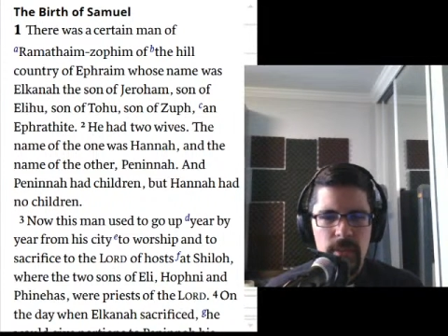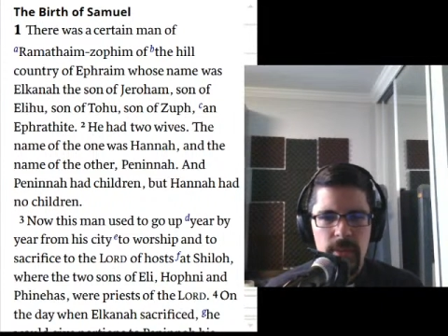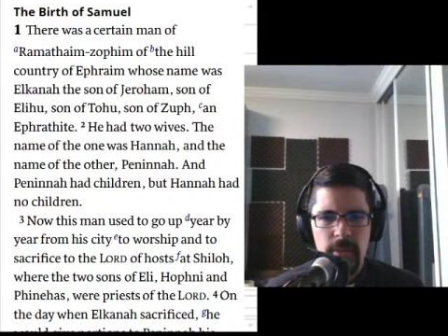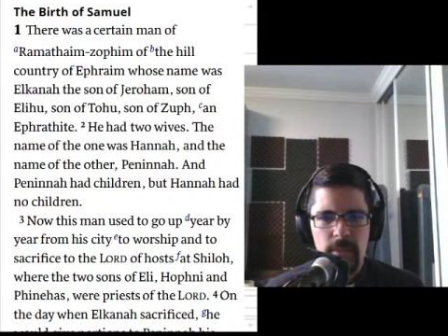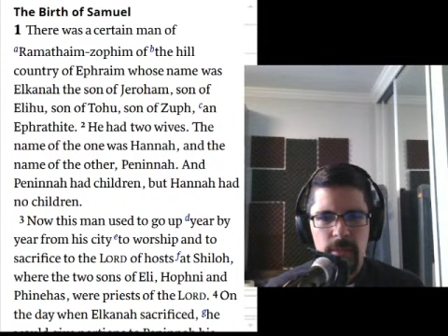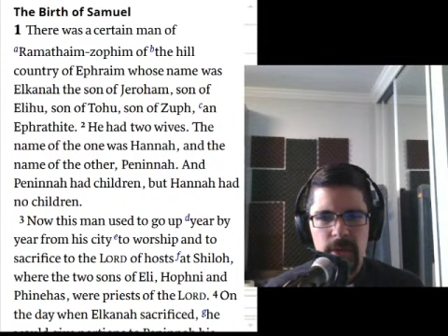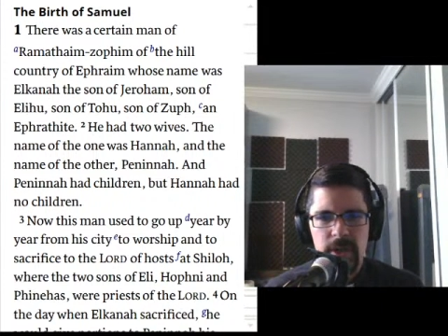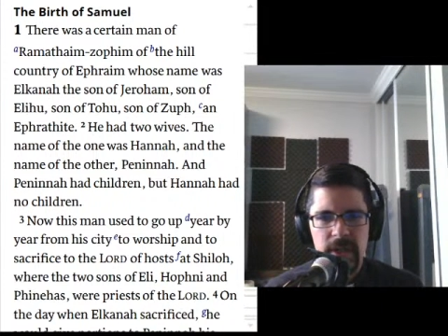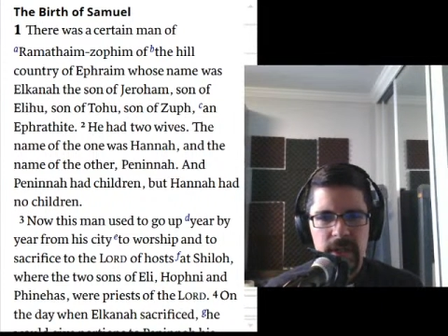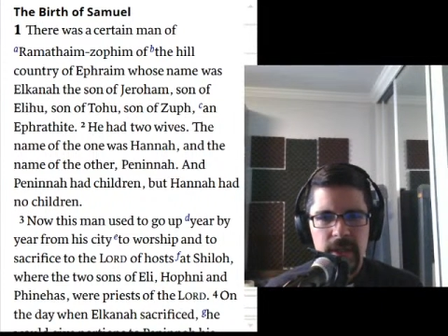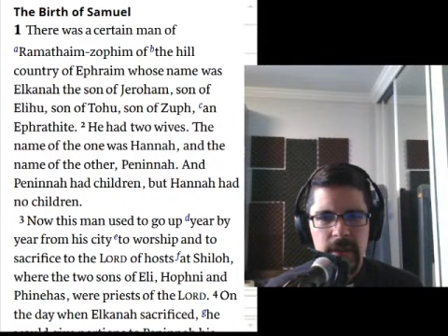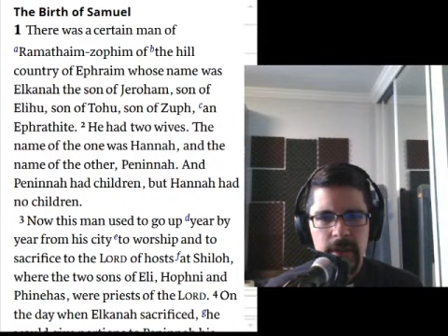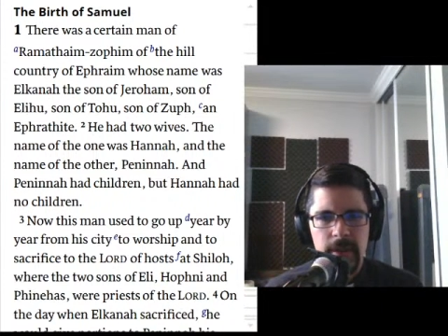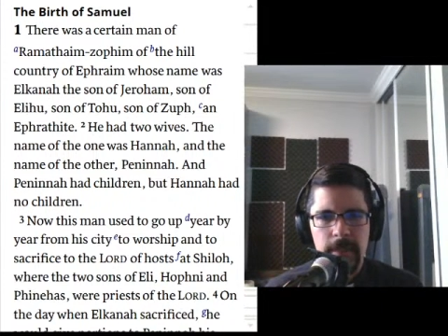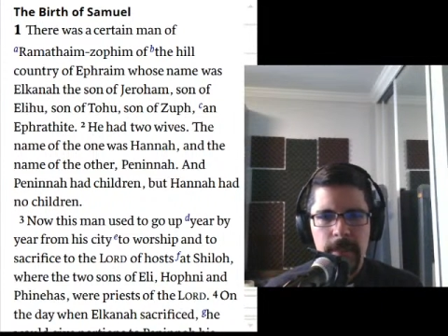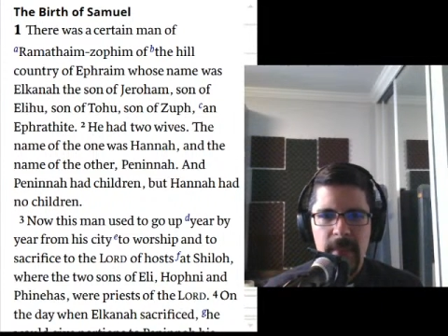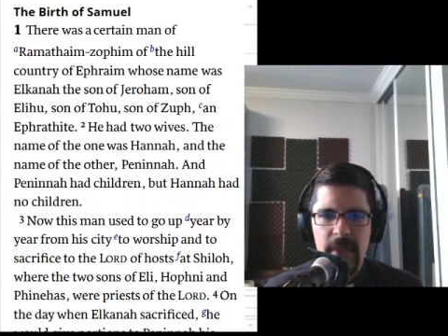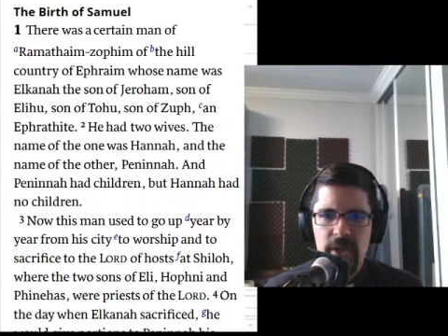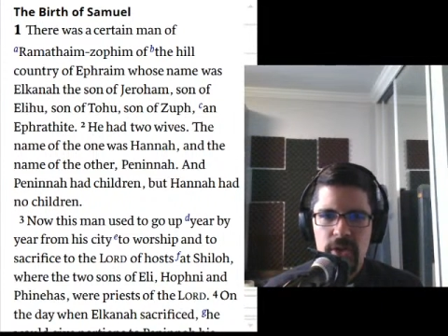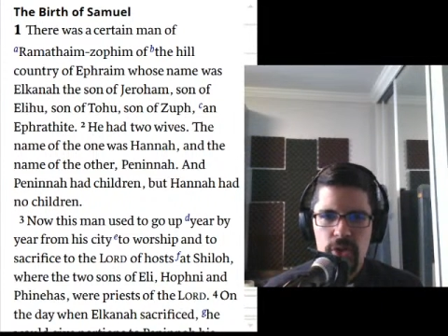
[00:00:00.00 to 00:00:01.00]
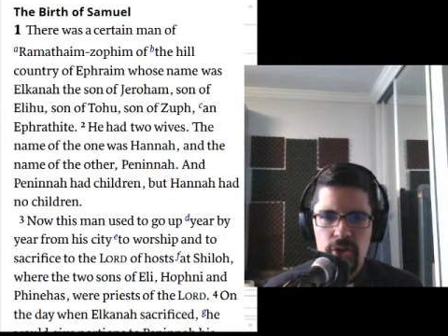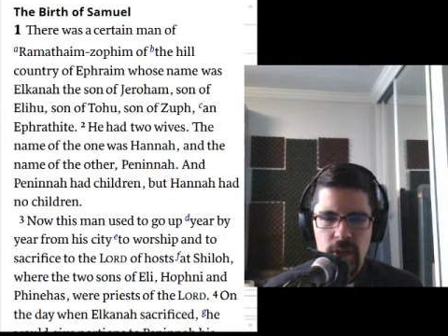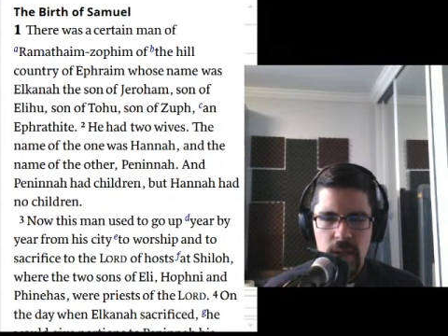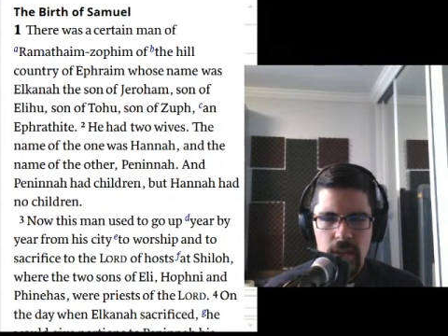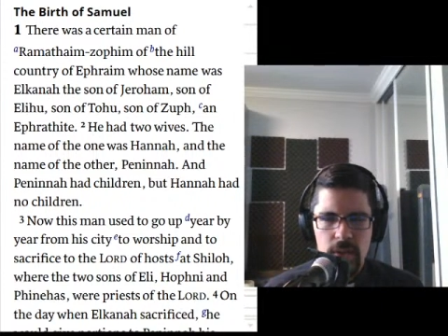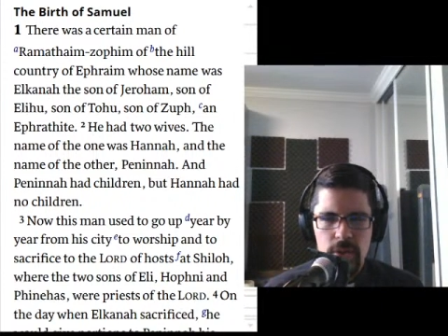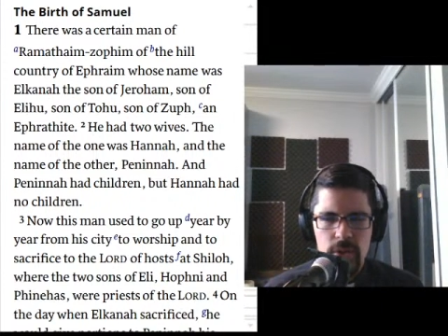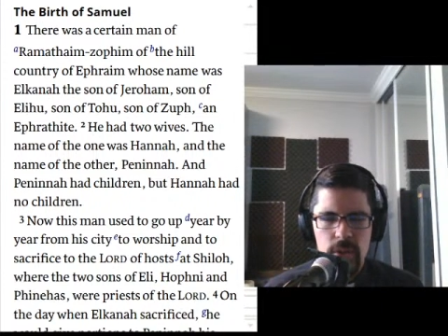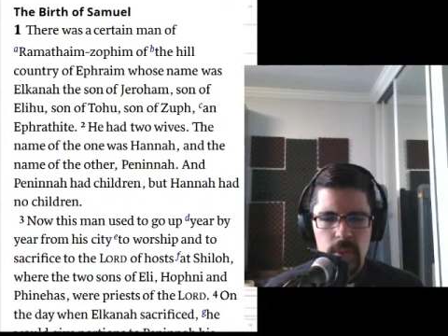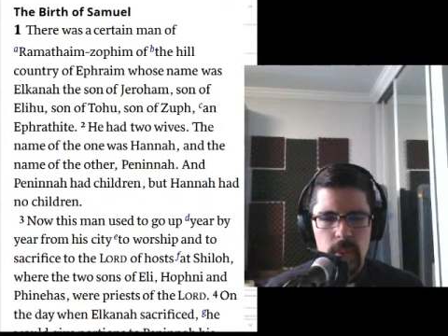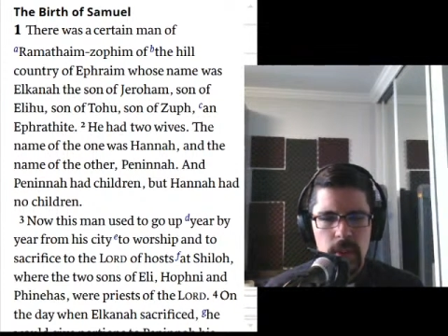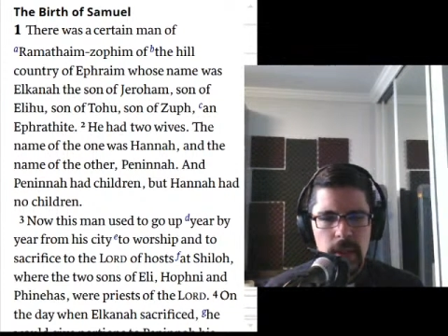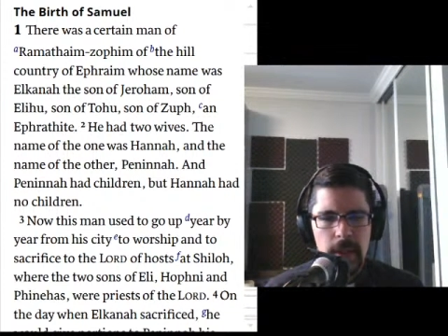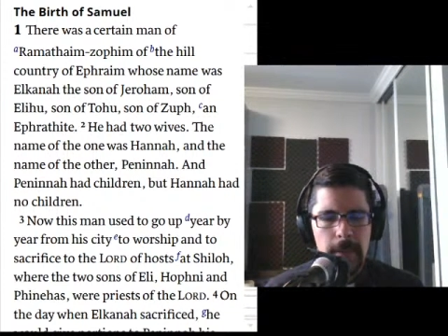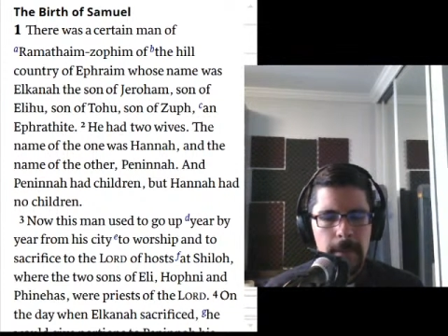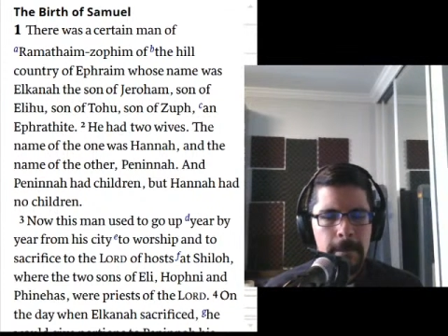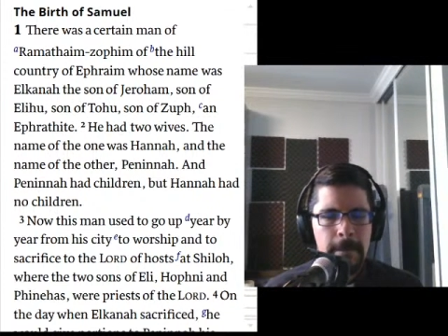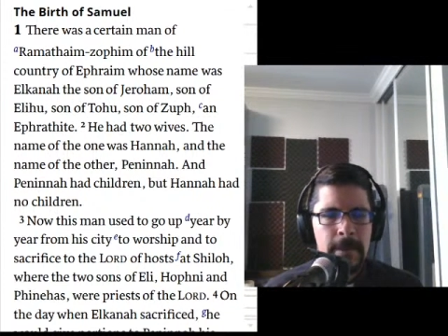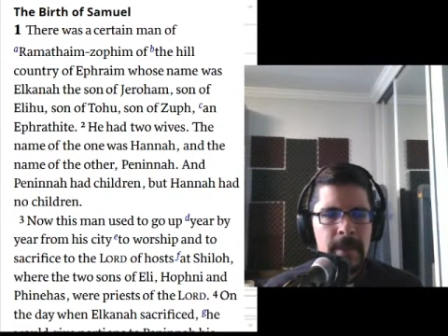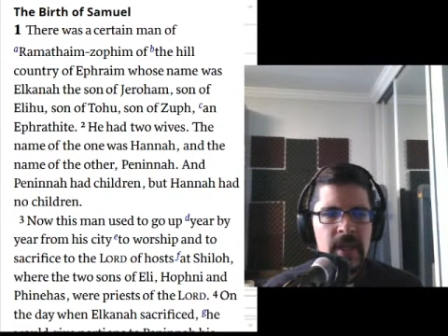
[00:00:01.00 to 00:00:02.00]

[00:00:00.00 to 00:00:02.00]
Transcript: we were reading Joshua.